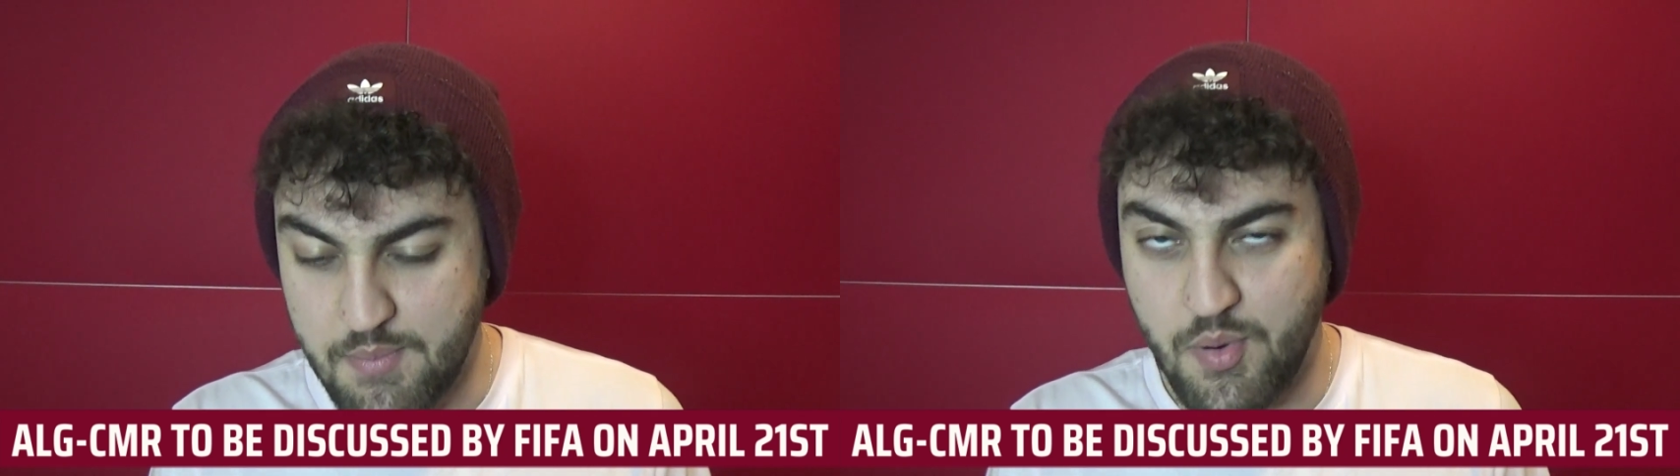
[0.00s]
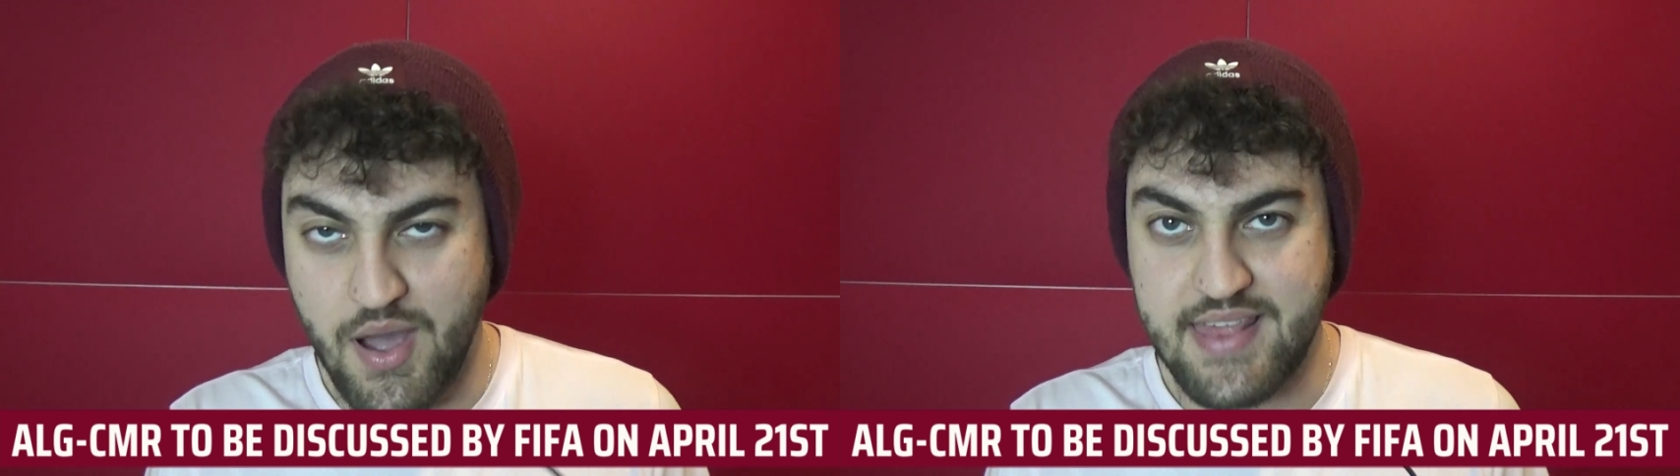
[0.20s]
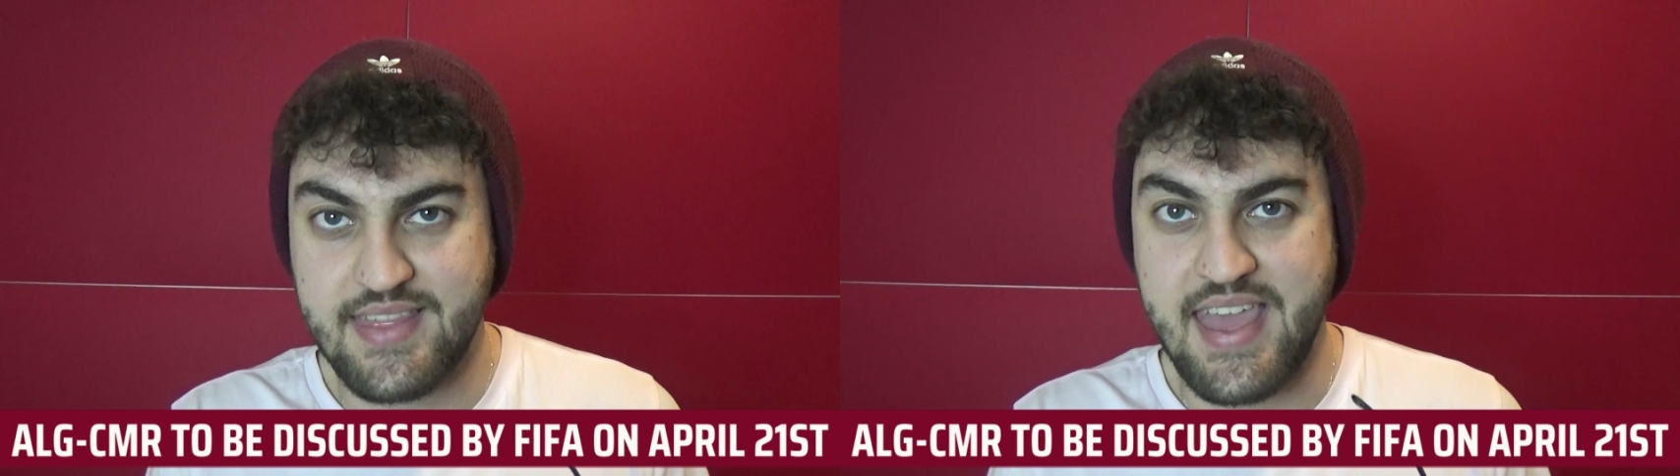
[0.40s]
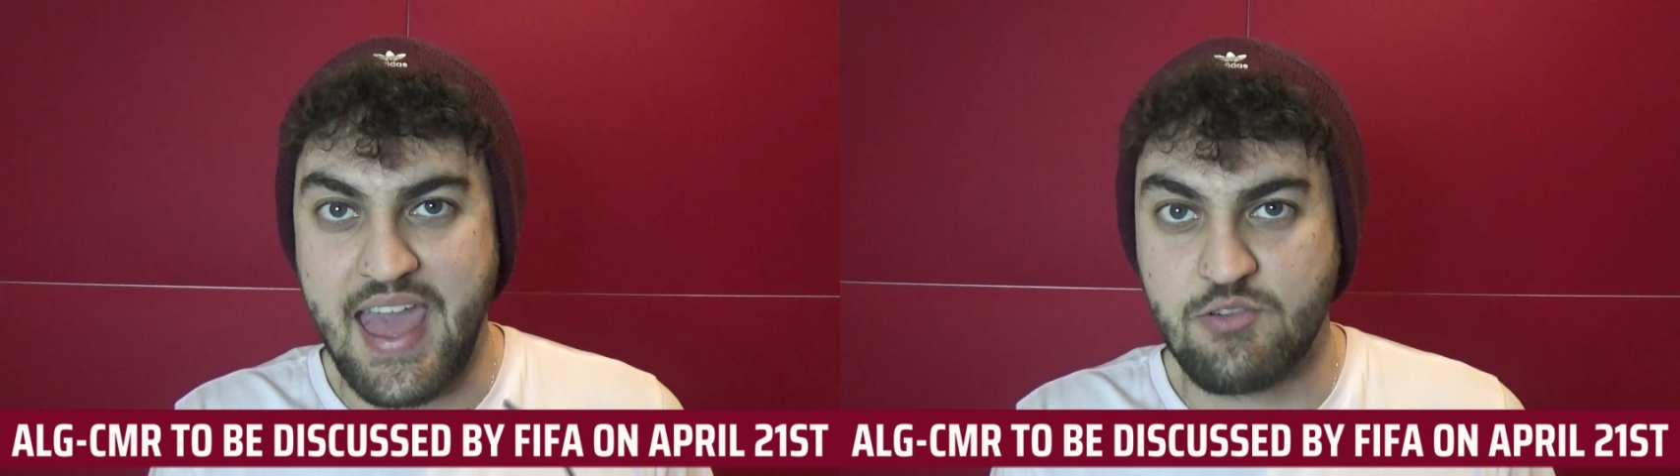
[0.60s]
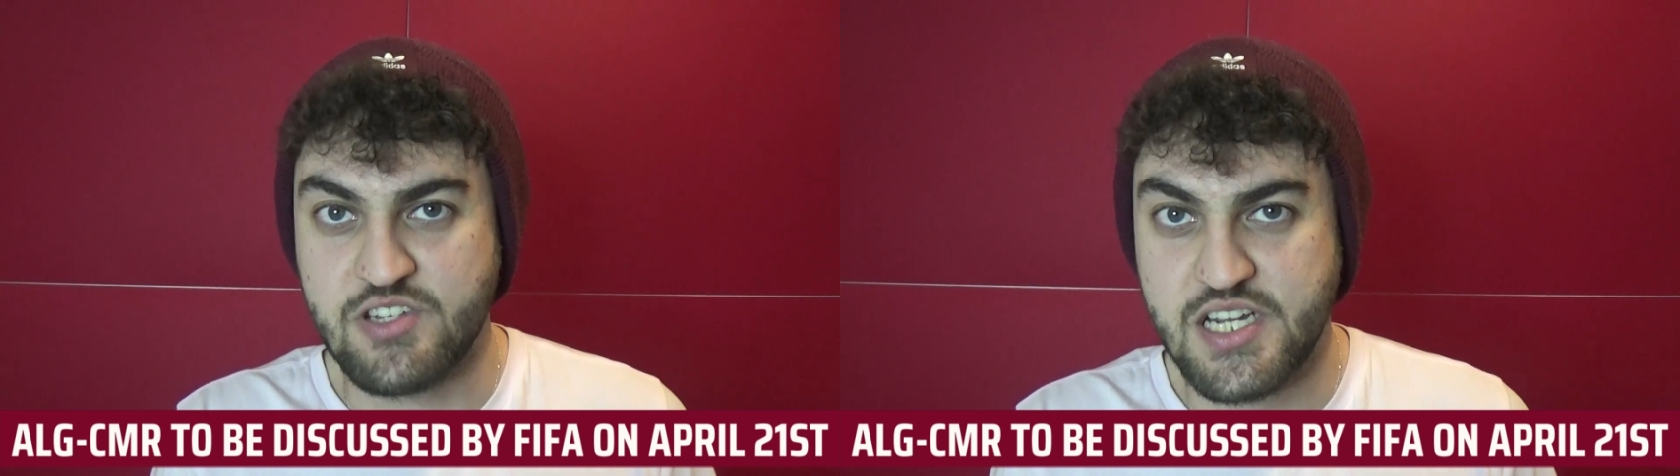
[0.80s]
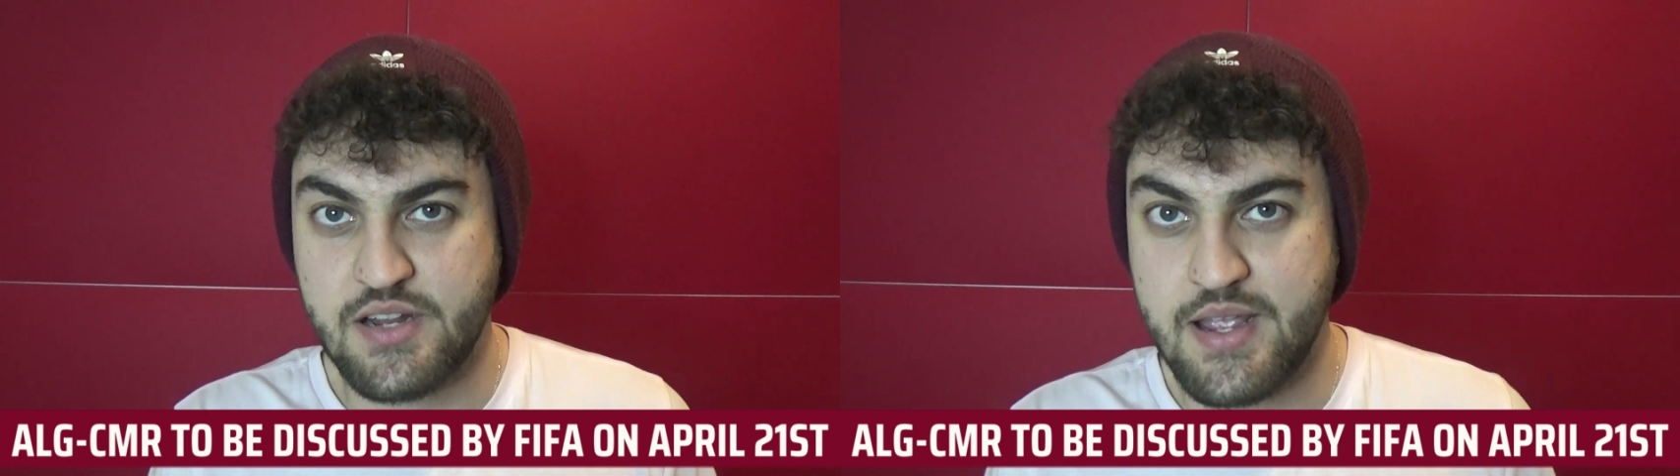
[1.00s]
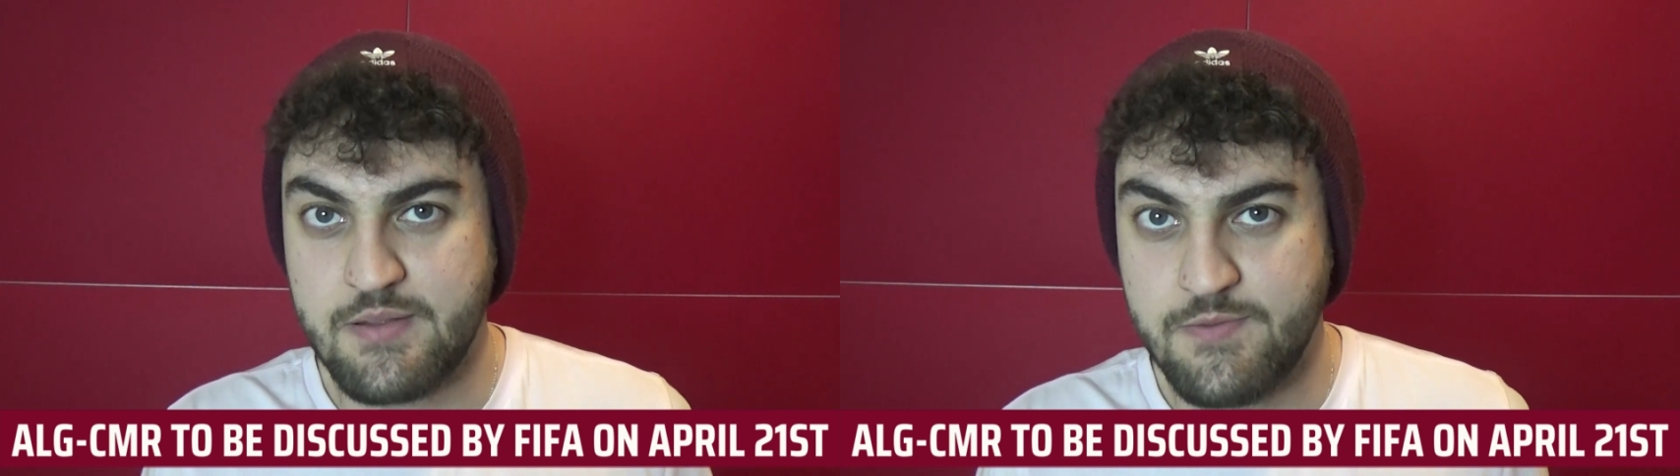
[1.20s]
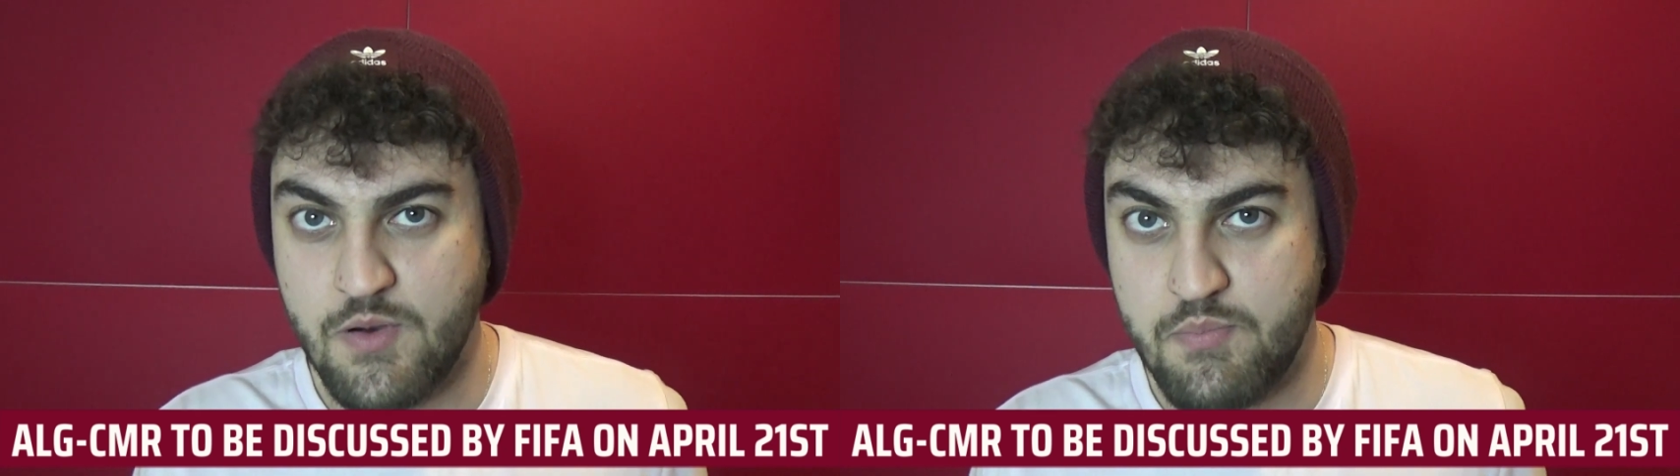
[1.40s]
by the
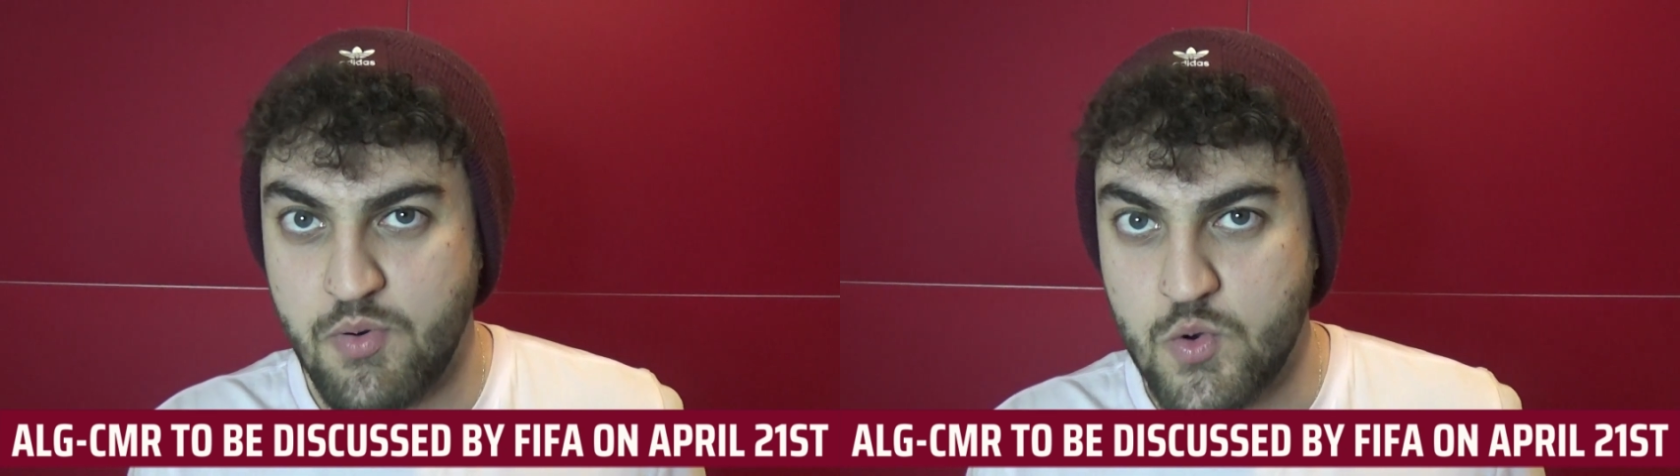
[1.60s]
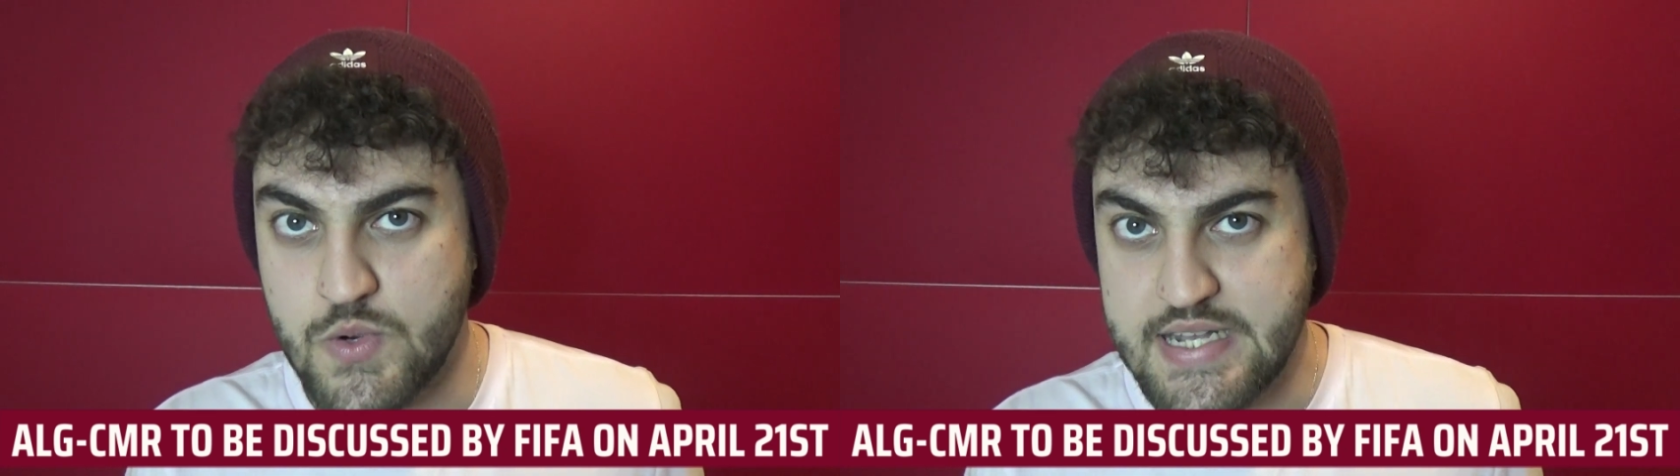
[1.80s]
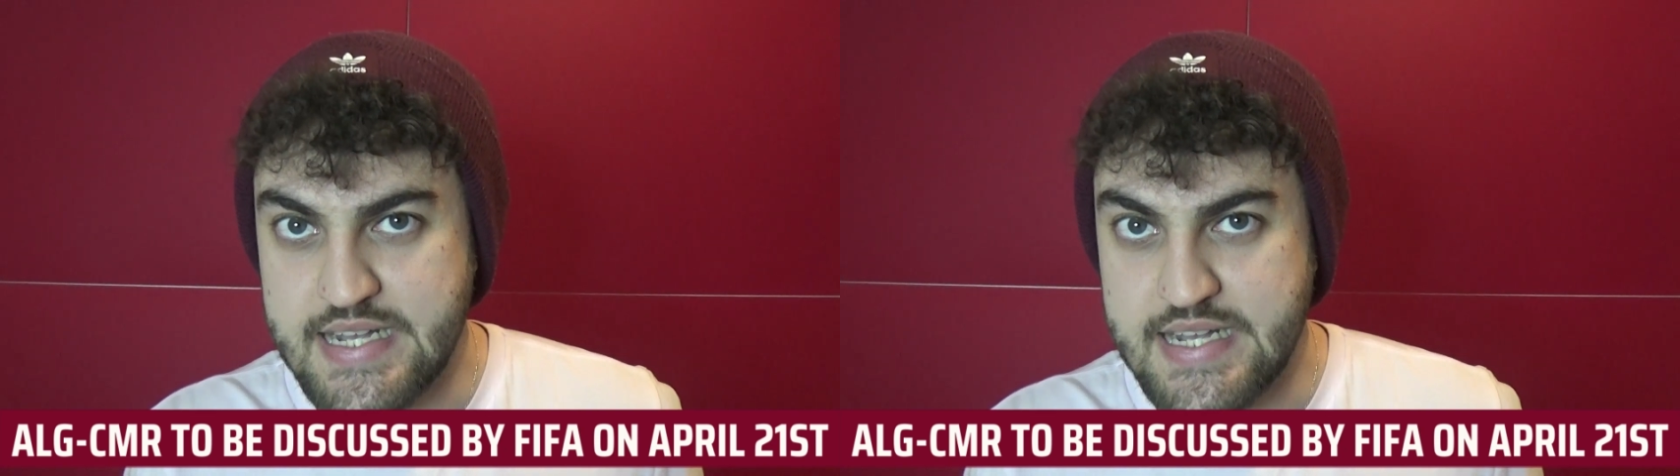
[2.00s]
Algerian Football